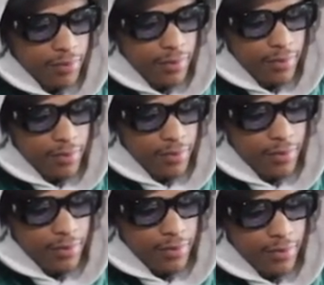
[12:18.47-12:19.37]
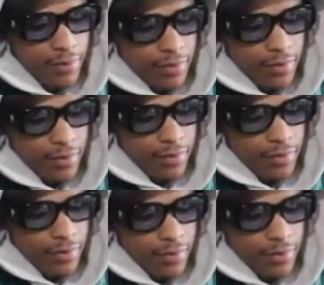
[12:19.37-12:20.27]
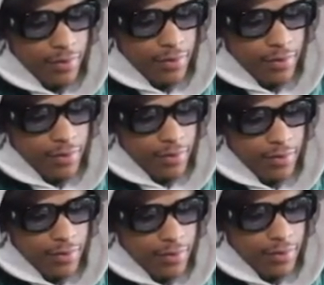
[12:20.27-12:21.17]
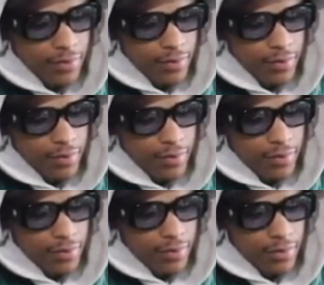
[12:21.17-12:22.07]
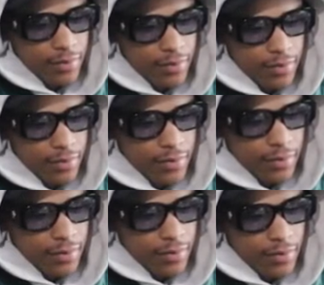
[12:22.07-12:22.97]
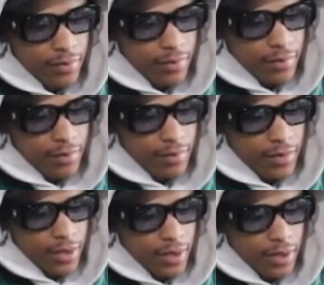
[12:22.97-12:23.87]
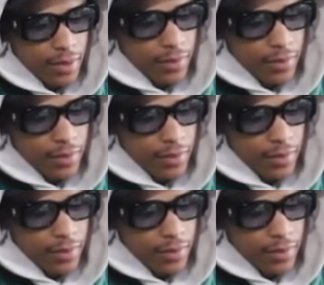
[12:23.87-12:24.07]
This person isn't speaking.